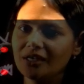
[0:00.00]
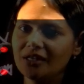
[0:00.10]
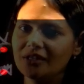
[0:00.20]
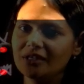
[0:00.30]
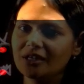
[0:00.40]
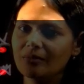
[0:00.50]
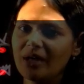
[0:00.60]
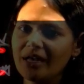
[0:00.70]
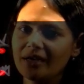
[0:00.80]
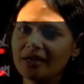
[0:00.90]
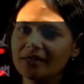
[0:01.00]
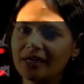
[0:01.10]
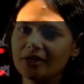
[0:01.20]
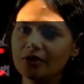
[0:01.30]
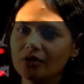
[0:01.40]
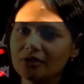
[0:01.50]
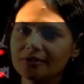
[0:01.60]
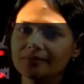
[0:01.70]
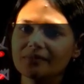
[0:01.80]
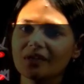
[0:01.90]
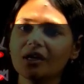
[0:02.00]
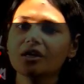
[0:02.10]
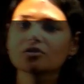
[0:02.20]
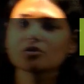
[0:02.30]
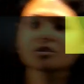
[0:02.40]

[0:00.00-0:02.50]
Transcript: and then come back and tie a knot. So